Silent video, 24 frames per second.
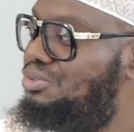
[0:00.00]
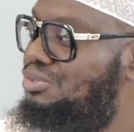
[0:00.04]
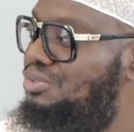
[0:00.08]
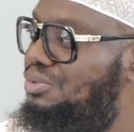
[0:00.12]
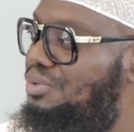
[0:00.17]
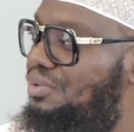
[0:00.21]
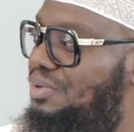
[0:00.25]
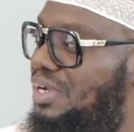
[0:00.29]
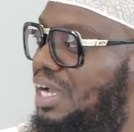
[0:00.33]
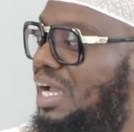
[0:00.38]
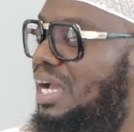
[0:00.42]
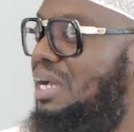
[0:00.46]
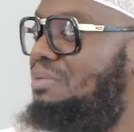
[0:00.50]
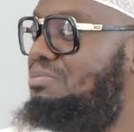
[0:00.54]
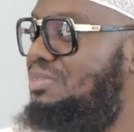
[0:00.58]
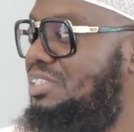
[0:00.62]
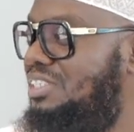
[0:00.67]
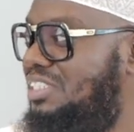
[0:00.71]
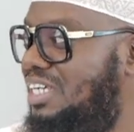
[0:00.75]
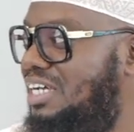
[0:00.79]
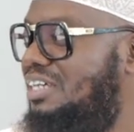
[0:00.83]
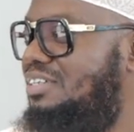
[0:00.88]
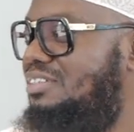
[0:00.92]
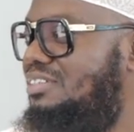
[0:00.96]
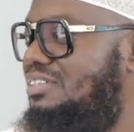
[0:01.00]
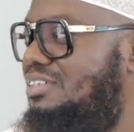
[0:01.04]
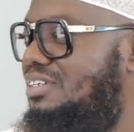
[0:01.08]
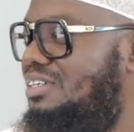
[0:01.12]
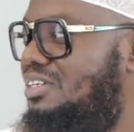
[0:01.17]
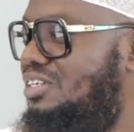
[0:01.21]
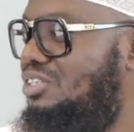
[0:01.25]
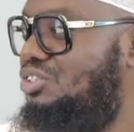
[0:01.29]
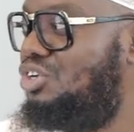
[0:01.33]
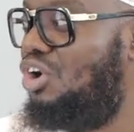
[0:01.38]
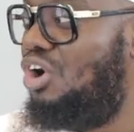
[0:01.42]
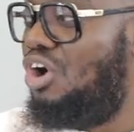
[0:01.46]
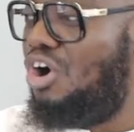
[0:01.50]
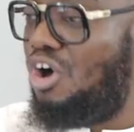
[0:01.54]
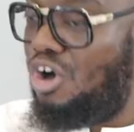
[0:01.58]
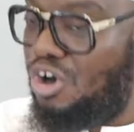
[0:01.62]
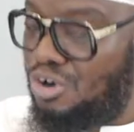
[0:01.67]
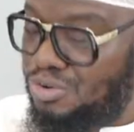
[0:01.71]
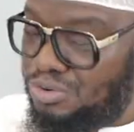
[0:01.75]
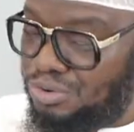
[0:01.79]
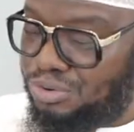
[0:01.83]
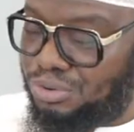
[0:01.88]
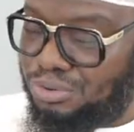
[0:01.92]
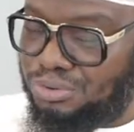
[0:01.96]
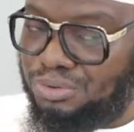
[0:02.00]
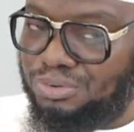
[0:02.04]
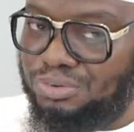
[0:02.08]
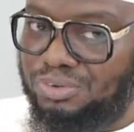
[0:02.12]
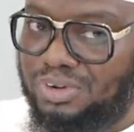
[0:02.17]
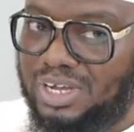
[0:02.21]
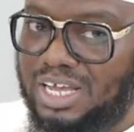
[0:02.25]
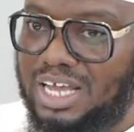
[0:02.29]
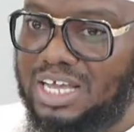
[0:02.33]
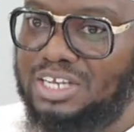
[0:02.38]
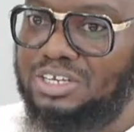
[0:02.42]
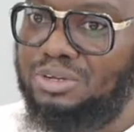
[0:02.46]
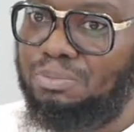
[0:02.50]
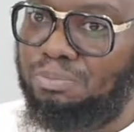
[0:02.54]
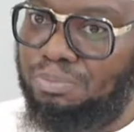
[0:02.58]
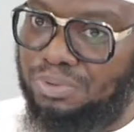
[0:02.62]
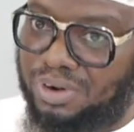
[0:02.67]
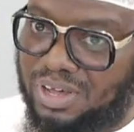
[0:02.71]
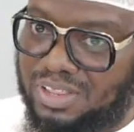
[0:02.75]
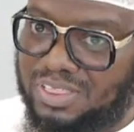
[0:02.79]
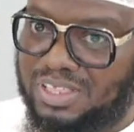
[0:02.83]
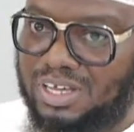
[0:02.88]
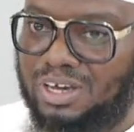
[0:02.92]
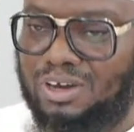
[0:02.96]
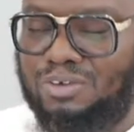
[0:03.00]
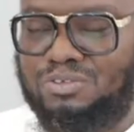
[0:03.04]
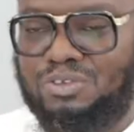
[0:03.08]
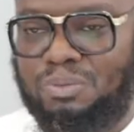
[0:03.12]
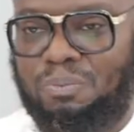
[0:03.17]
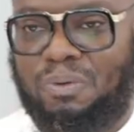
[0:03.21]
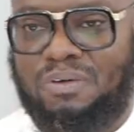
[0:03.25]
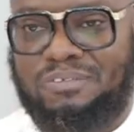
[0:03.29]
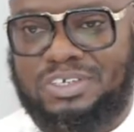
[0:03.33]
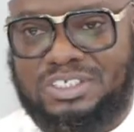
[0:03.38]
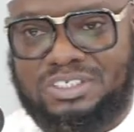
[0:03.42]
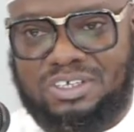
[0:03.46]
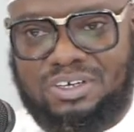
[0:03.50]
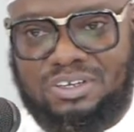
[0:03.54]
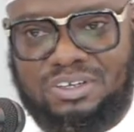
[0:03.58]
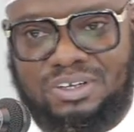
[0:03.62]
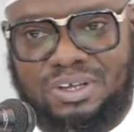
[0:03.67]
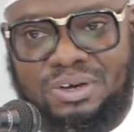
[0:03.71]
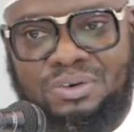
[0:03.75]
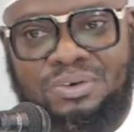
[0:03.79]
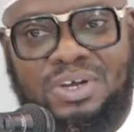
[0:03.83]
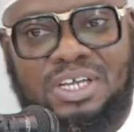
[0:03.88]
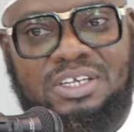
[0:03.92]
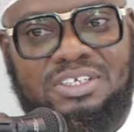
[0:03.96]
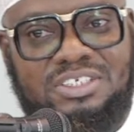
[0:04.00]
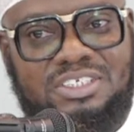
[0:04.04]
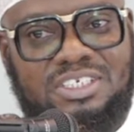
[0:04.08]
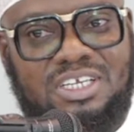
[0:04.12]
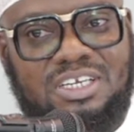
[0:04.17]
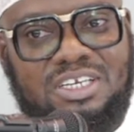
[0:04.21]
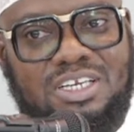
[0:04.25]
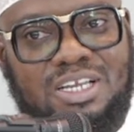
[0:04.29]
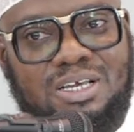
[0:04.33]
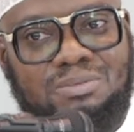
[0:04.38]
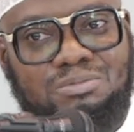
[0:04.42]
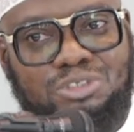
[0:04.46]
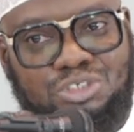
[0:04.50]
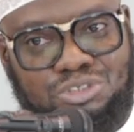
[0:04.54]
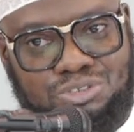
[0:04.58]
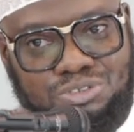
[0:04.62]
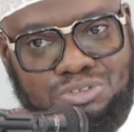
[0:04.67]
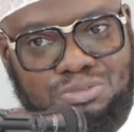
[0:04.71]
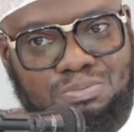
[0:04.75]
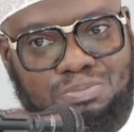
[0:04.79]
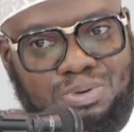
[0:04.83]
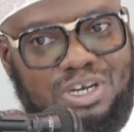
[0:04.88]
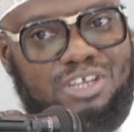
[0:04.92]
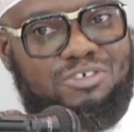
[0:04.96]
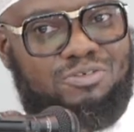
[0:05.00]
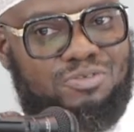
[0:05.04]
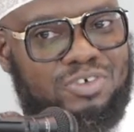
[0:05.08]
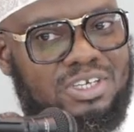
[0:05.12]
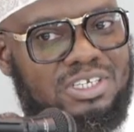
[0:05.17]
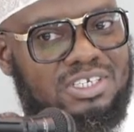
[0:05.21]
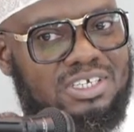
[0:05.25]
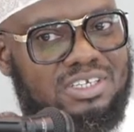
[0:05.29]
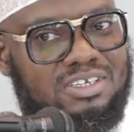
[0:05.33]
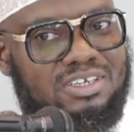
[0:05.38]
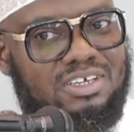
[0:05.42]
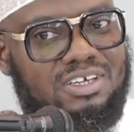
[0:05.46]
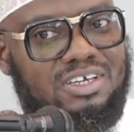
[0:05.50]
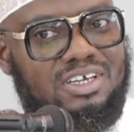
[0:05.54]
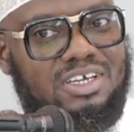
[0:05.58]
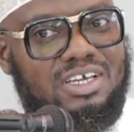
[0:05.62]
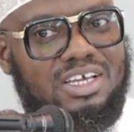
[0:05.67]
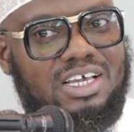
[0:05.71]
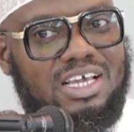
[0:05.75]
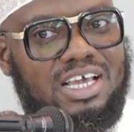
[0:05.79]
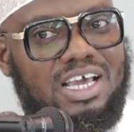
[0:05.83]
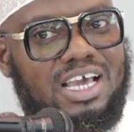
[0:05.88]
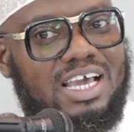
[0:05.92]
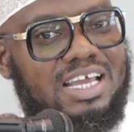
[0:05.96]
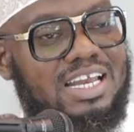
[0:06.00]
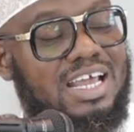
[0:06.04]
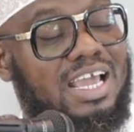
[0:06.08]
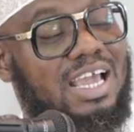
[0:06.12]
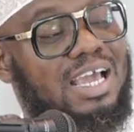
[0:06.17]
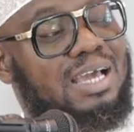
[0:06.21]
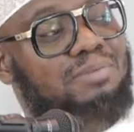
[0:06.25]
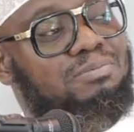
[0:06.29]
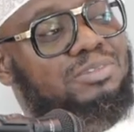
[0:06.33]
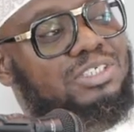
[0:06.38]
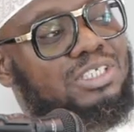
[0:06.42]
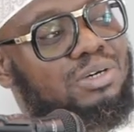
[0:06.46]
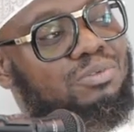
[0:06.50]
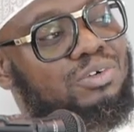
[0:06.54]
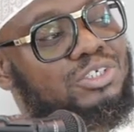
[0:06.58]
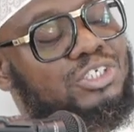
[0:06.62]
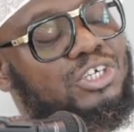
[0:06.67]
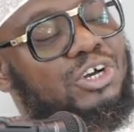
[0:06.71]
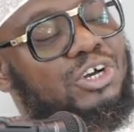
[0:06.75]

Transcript: to Hamza, the uncle and the brother of the Prophet sallallahu through breastfeeding. And Hamza